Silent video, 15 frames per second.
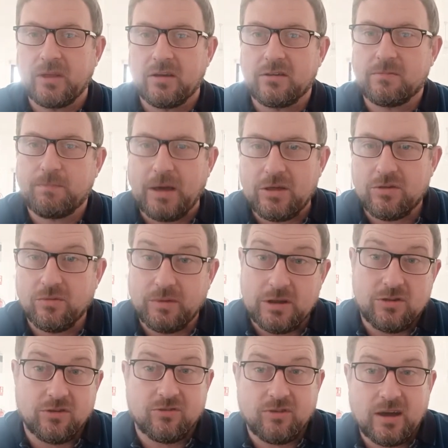special
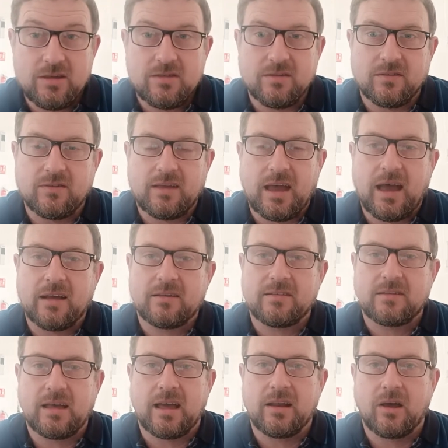registrations tax,
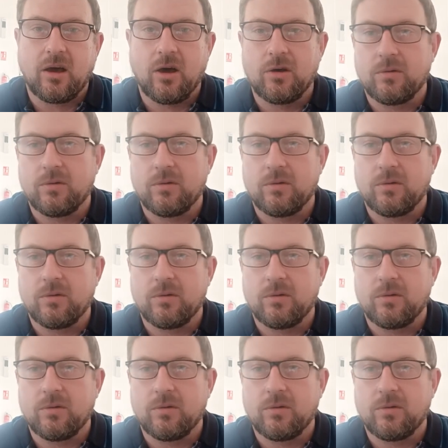then